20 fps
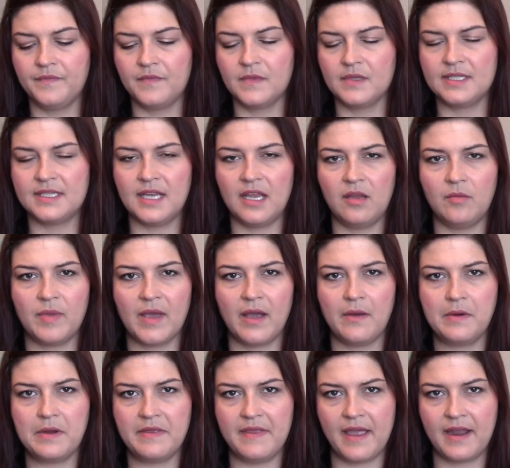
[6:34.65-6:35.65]
staying
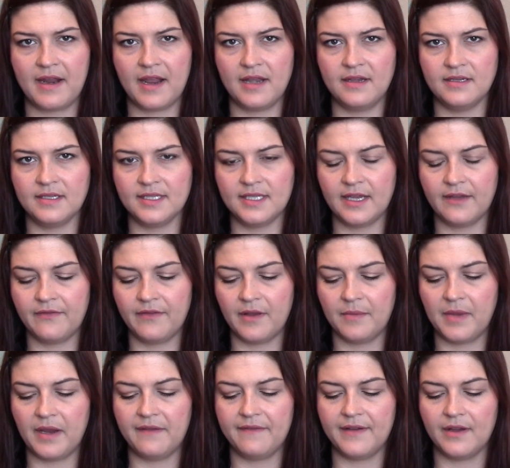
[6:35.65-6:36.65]
power and that kind of stuff
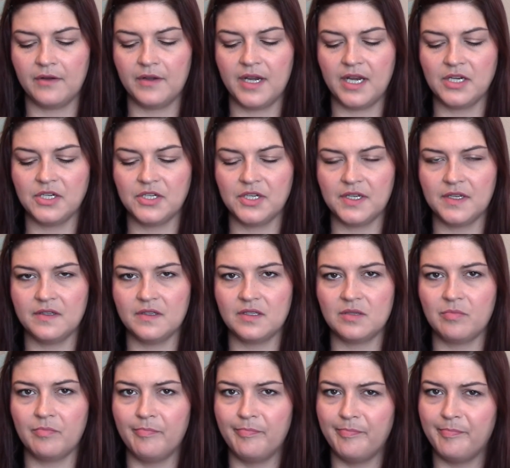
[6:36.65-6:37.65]
on my foundations,